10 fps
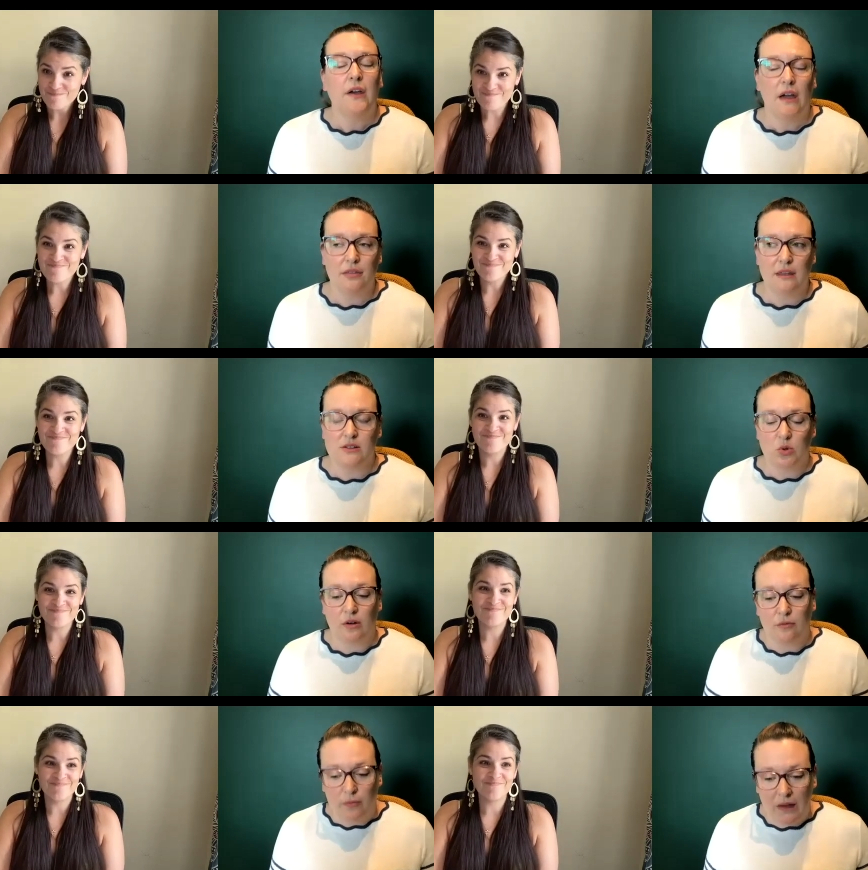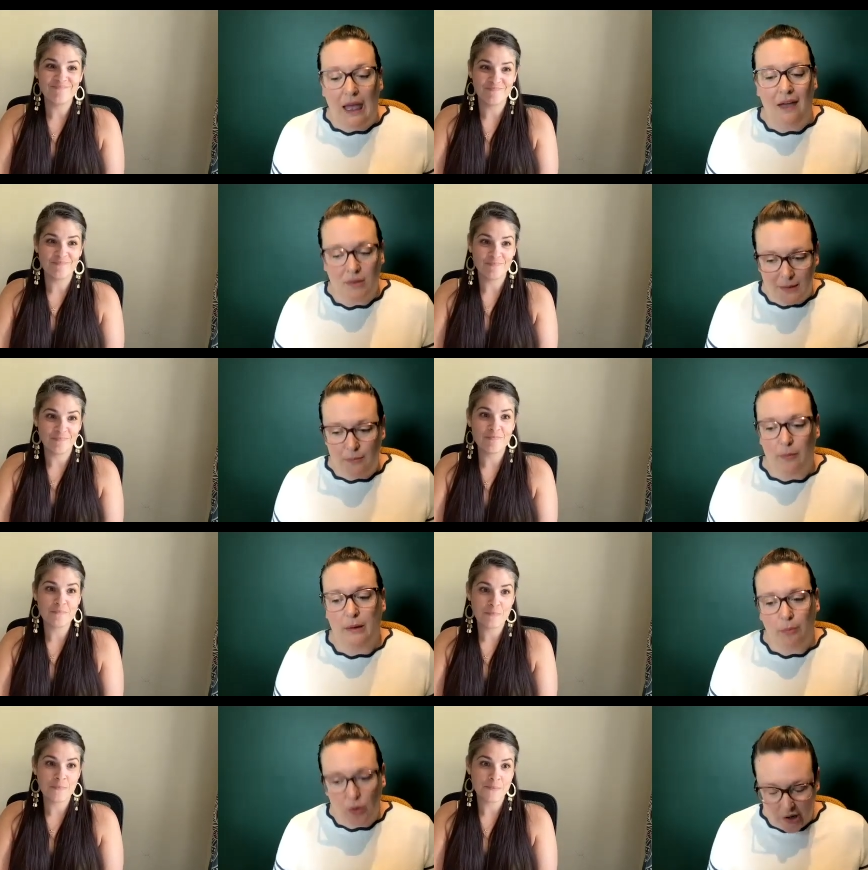Speaker 1: I think sort of having people
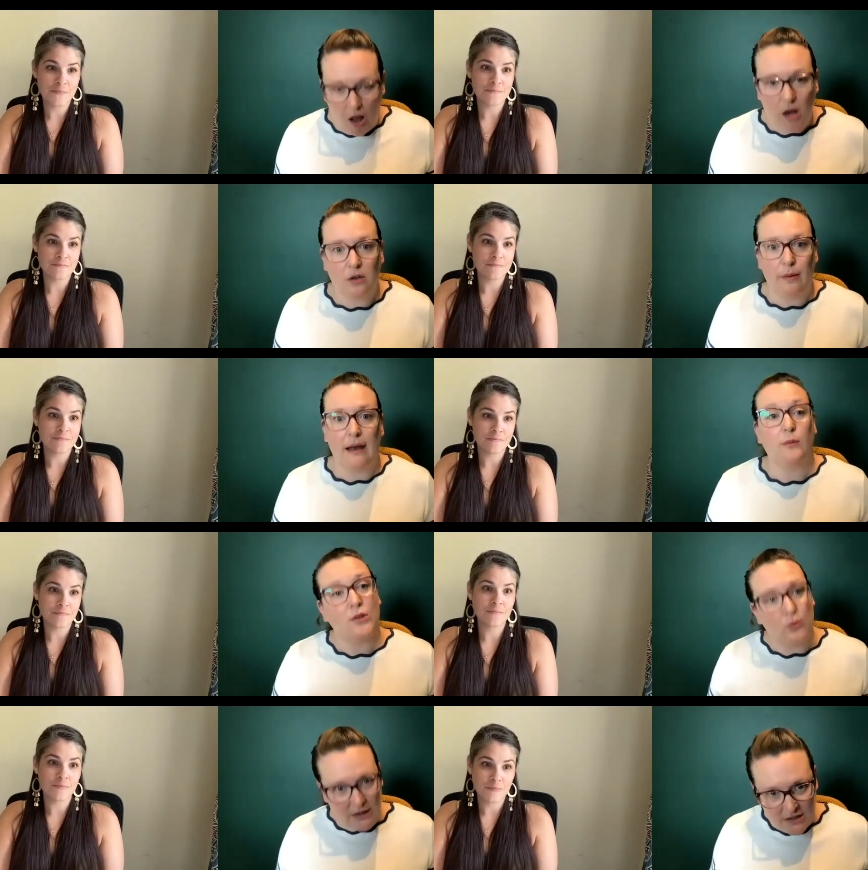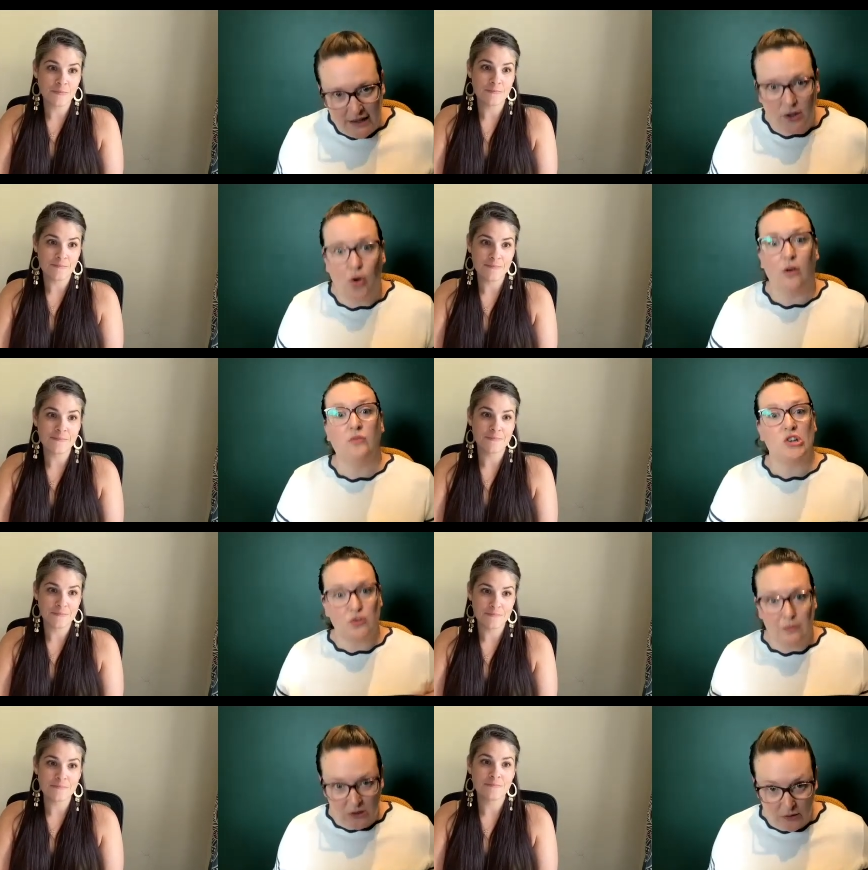be preoccupied with you need to let go of
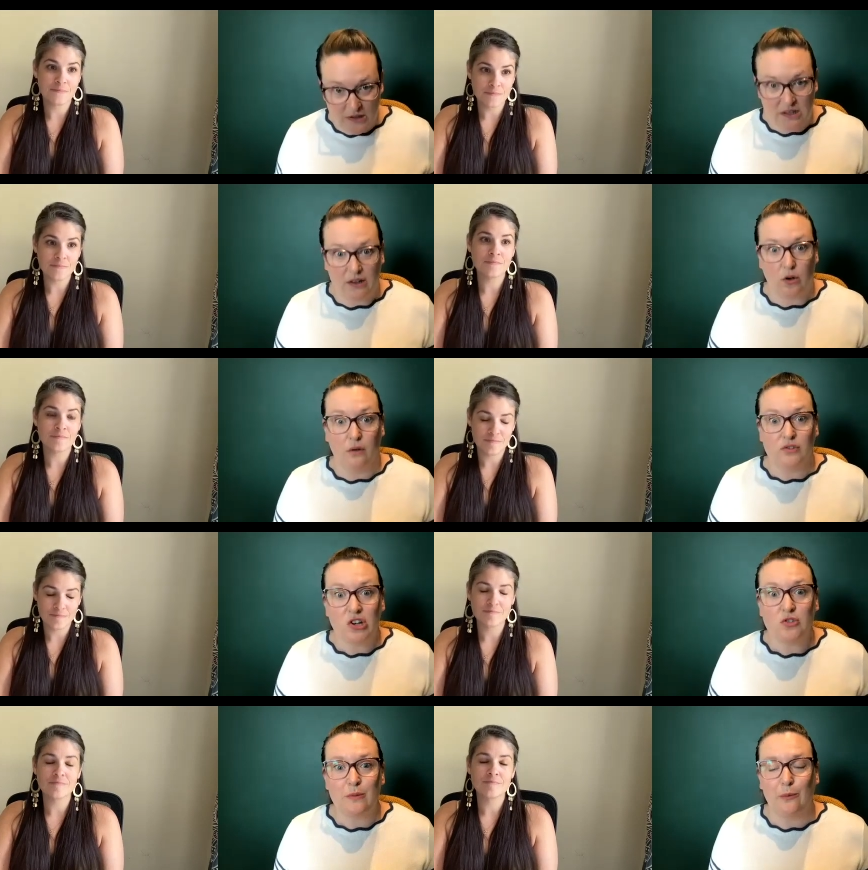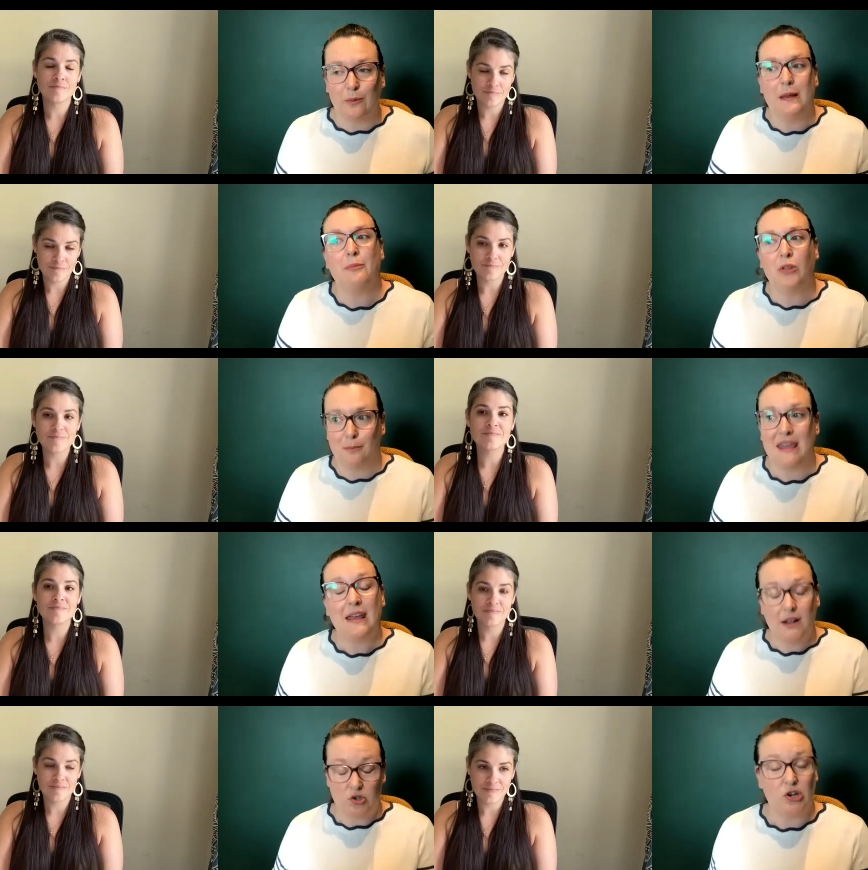judgment. When people are
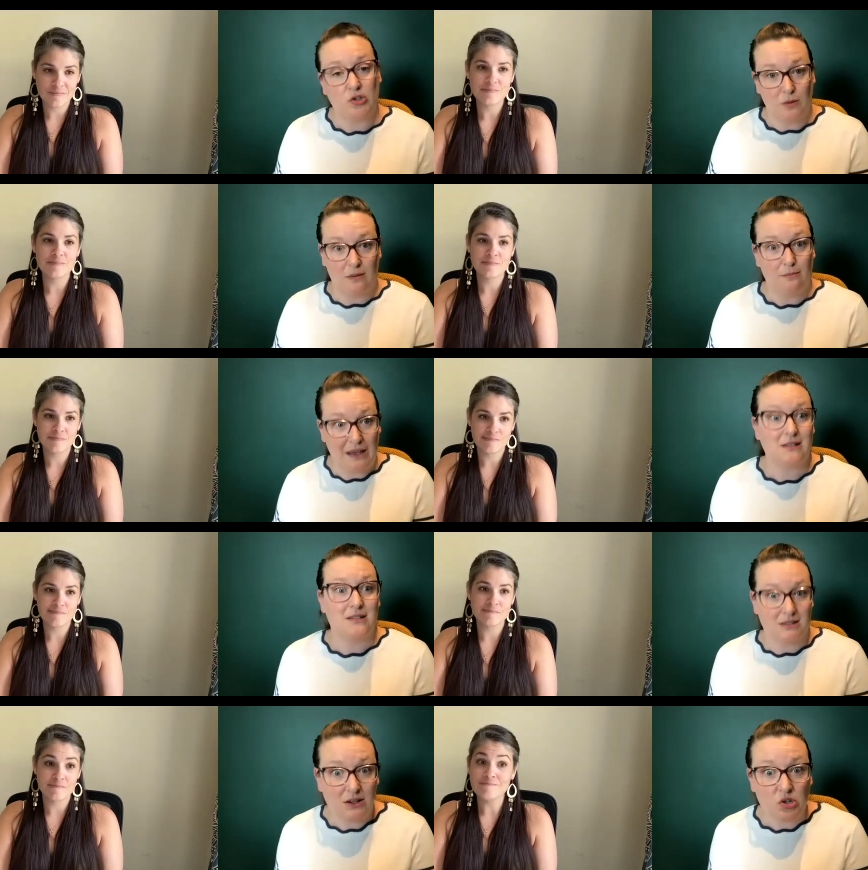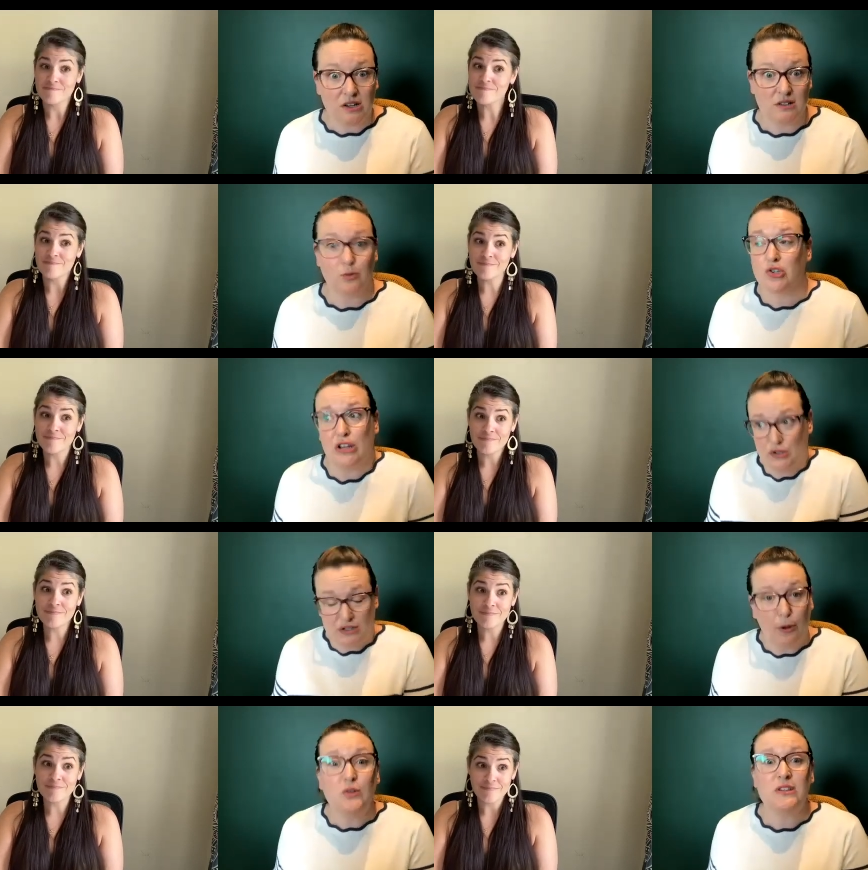making judgment-based decisions, which they're
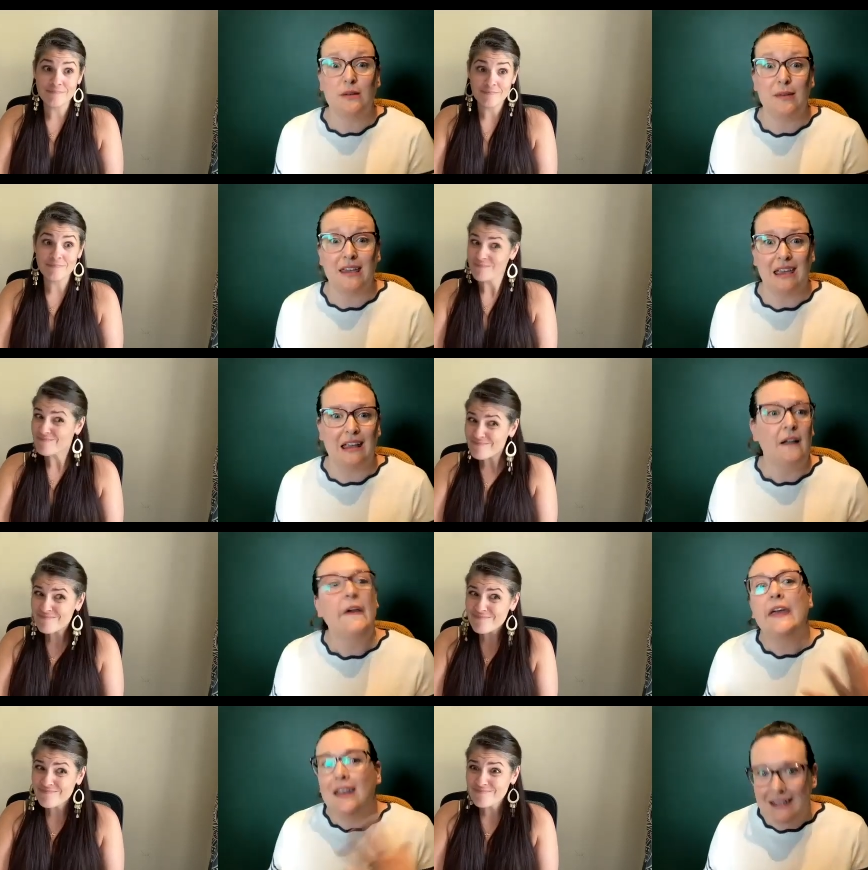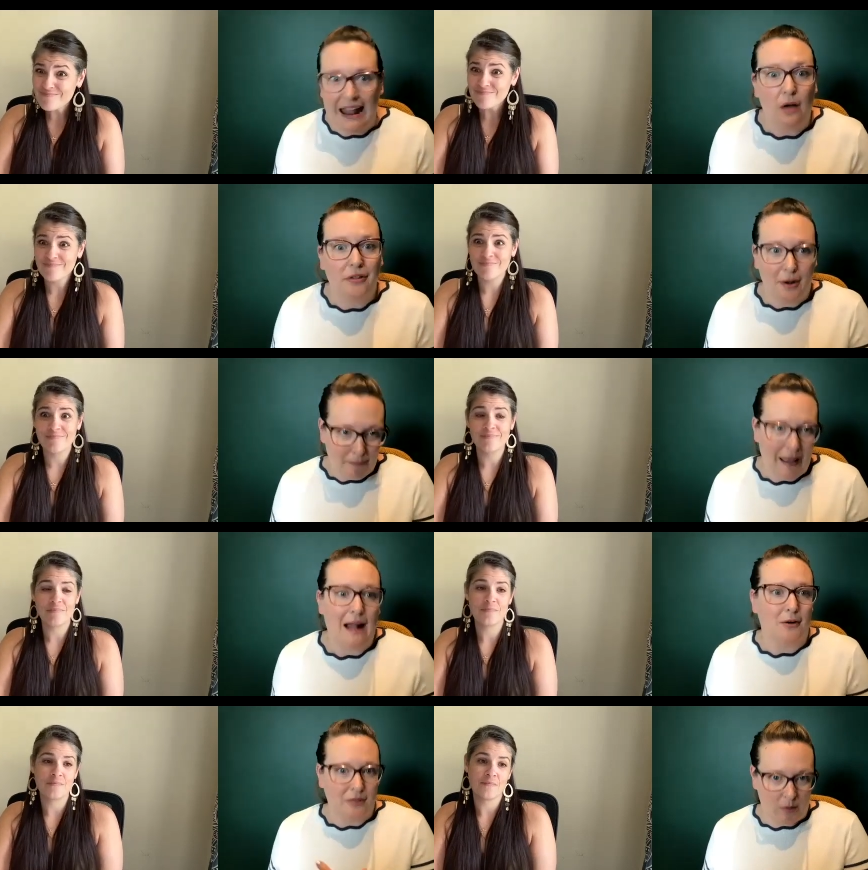supposed to be making, now they're
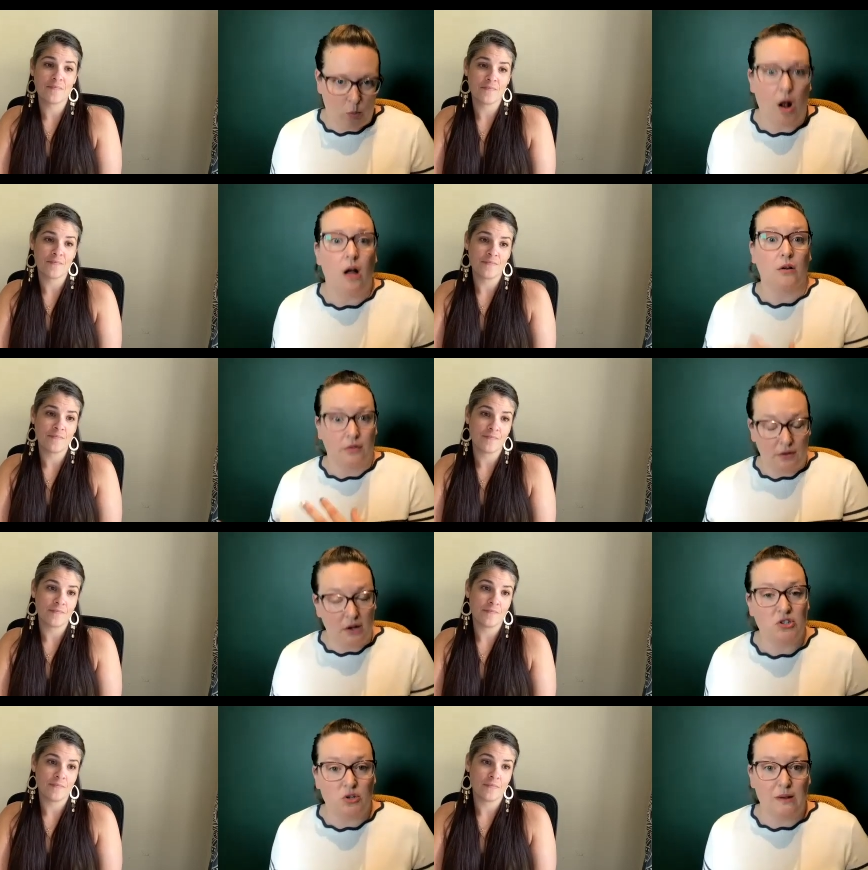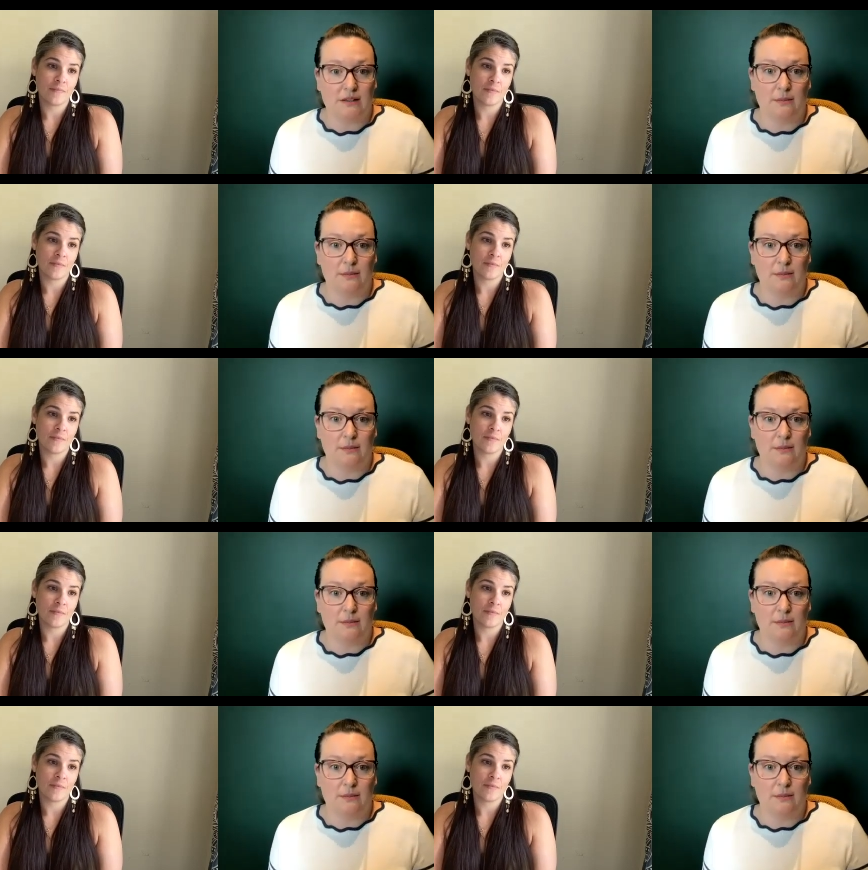bad or they're wrong or they're not doing